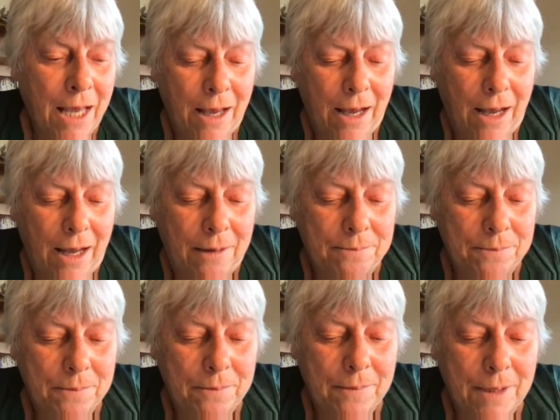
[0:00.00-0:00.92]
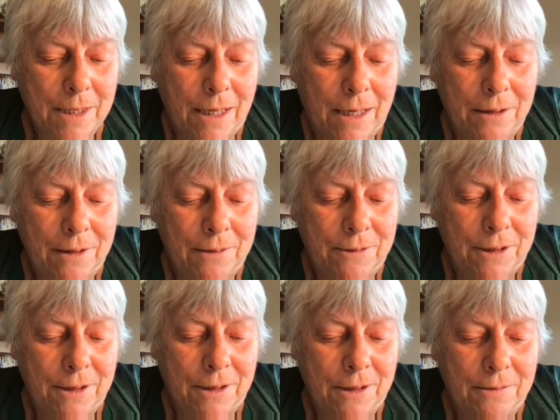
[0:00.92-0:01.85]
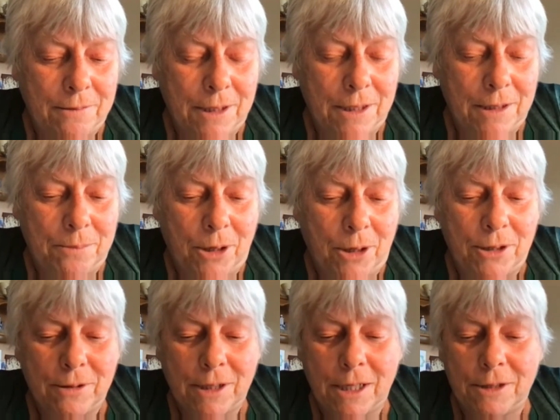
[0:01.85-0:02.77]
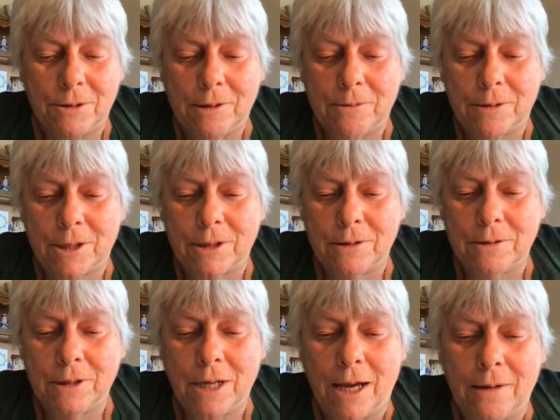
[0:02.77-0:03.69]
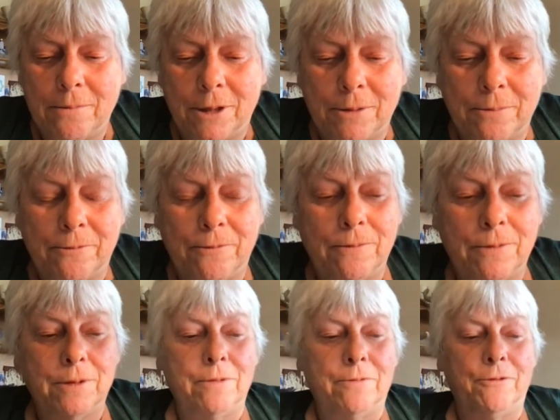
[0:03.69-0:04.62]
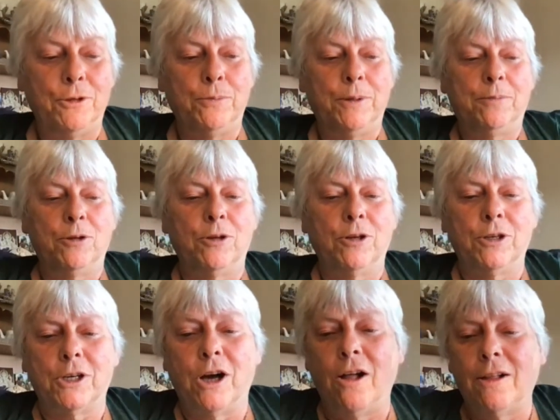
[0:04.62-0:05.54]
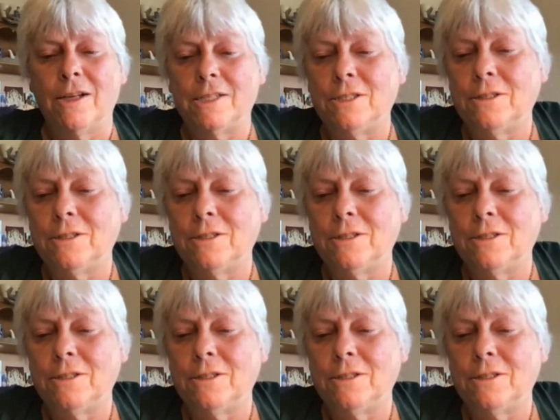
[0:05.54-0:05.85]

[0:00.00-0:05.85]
um, i live in a in a part of the country where not where few people go to college and